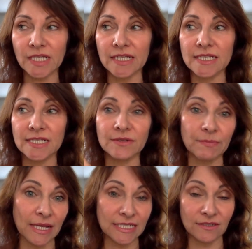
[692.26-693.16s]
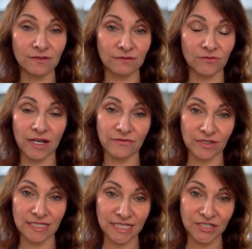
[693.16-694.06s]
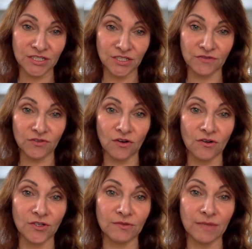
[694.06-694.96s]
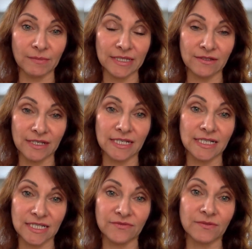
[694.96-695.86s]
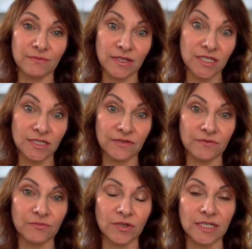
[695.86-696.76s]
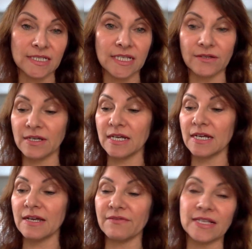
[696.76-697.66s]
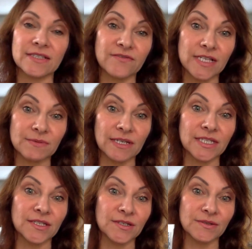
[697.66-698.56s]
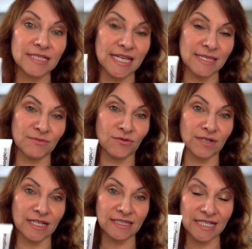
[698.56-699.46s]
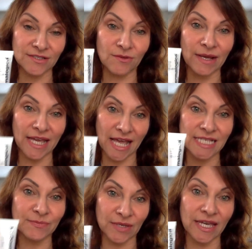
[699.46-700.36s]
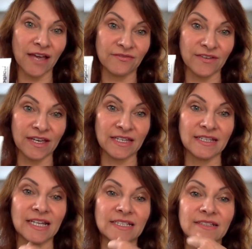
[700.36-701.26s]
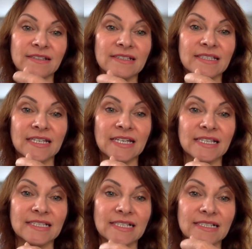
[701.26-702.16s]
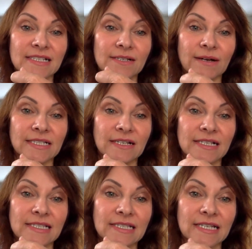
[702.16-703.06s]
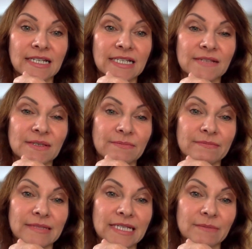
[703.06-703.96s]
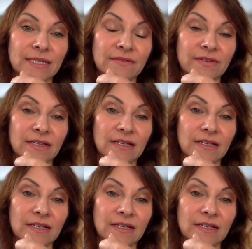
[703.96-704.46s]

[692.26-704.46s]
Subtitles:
So depending on whatever condition you've got, you might be looking at 2 different products. So that's the first one I use in the morning. That's got my SPF in, and you can see it sinks in quite nicely, and it gives a little bit of a